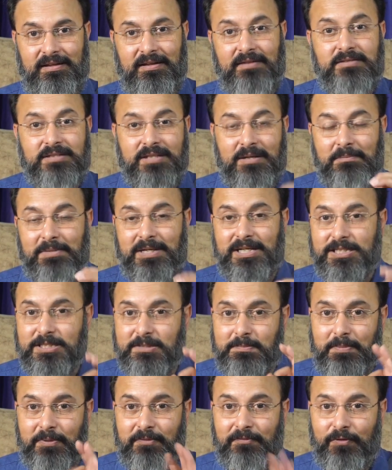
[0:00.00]
If somebody
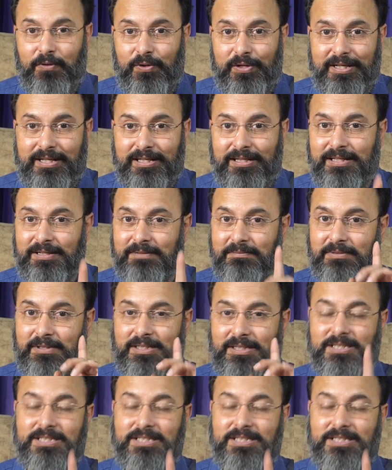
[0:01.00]
is provoking them,